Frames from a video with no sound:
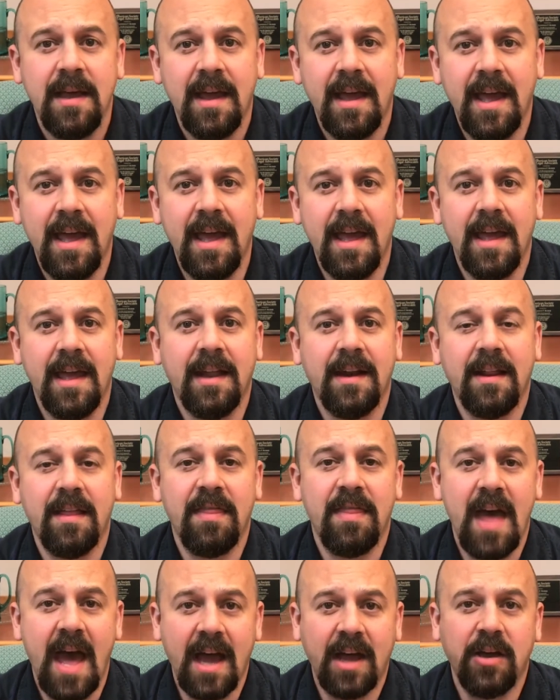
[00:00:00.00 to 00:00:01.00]
and
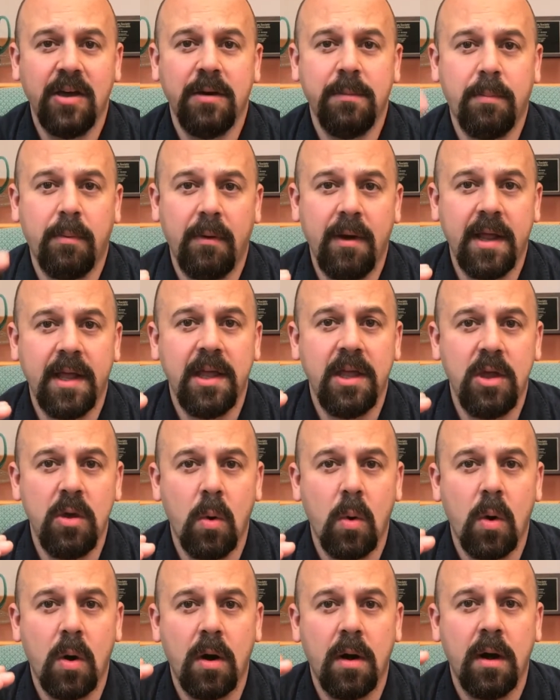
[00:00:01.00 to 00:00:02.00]
that could bring
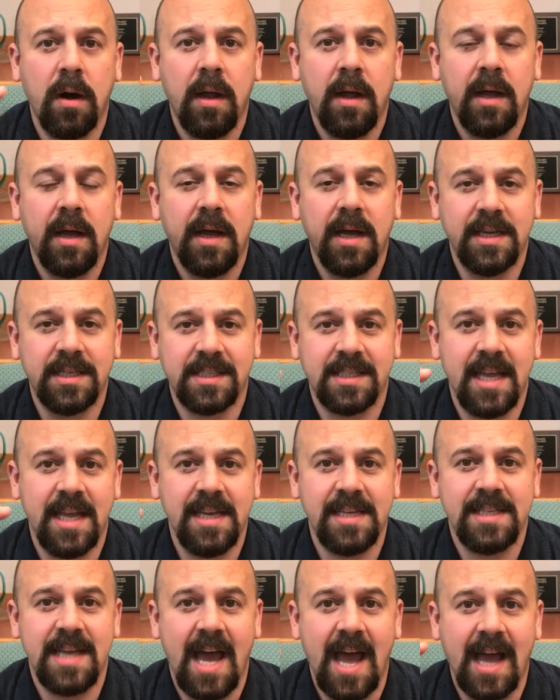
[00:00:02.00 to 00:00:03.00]
your
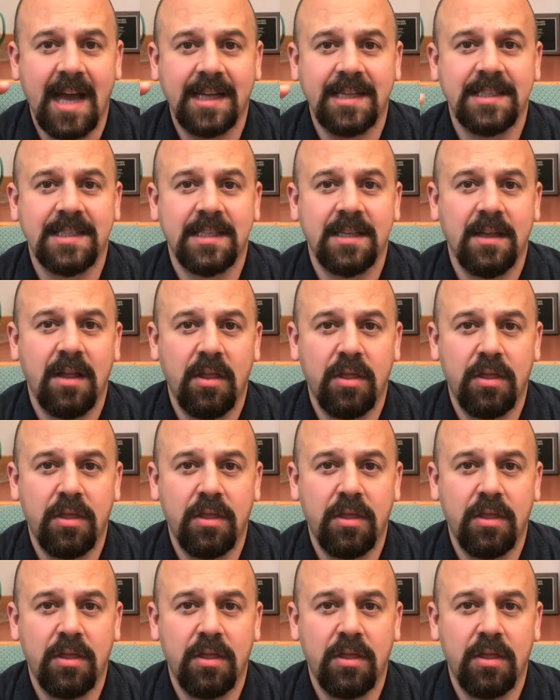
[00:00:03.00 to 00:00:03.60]
estate tax